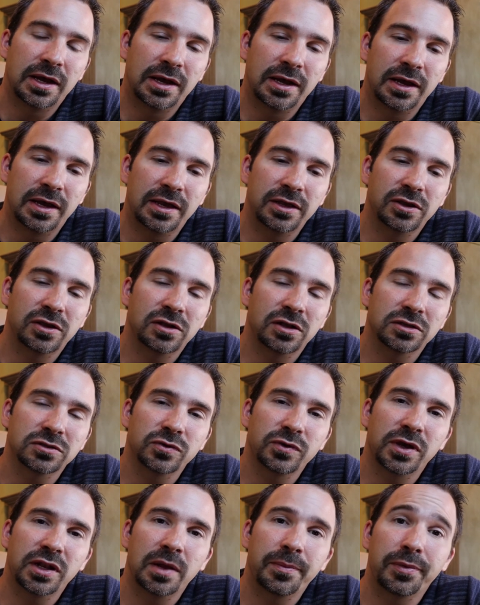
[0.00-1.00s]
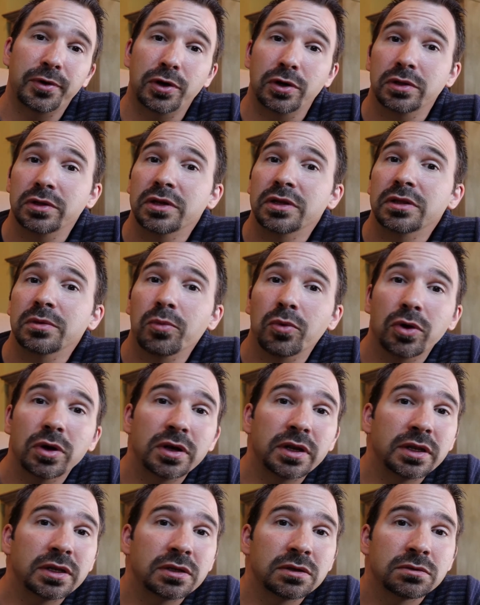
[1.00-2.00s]
Uh, and you can also get up early in the
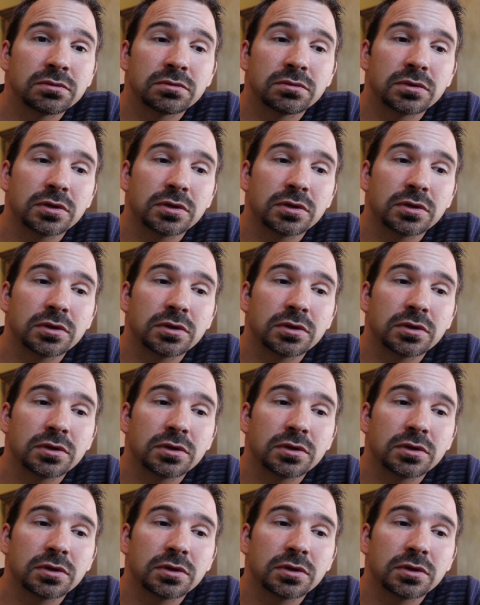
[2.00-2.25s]
morning,